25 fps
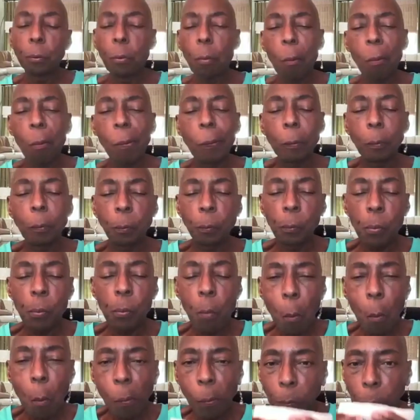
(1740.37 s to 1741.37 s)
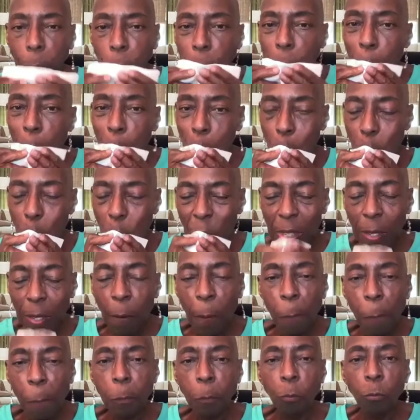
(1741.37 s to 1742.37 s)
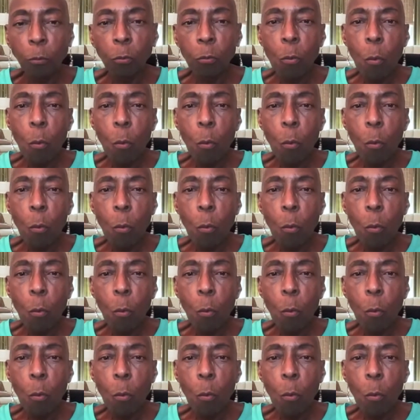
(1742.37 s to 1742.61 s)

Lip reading: you constantly kicking that tree, and